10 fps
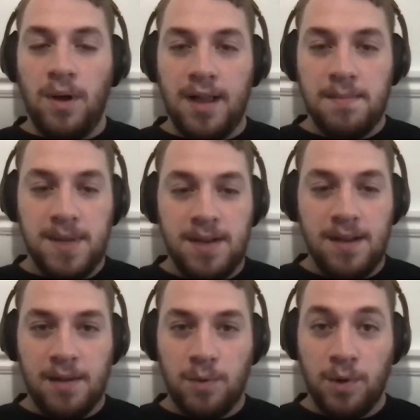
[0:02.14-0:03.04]
Well, I am a
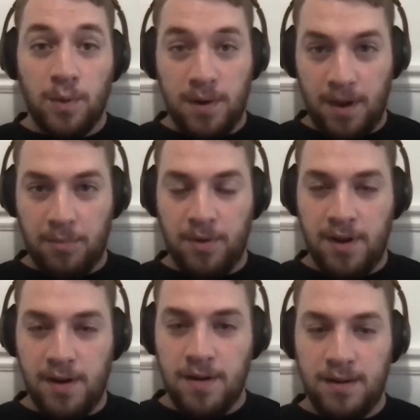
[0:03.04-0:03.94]
911
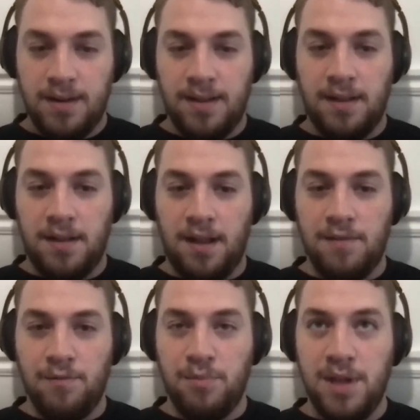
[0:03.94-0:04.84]
operator. Uh,
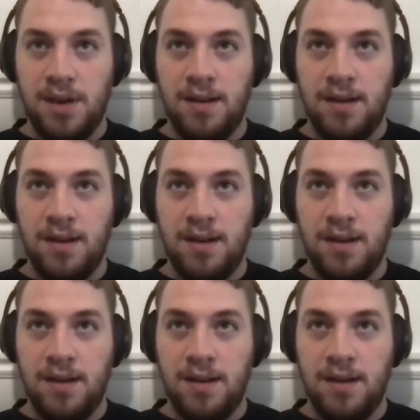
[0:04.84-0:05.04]
I've oh.